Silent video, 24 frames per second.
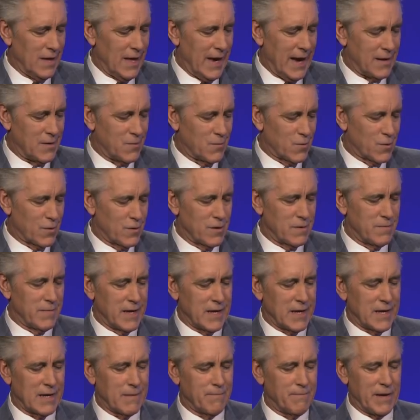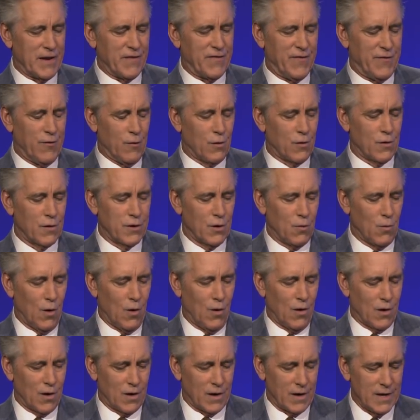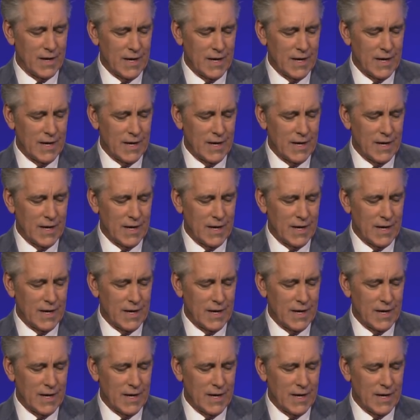Latin word meaning before the war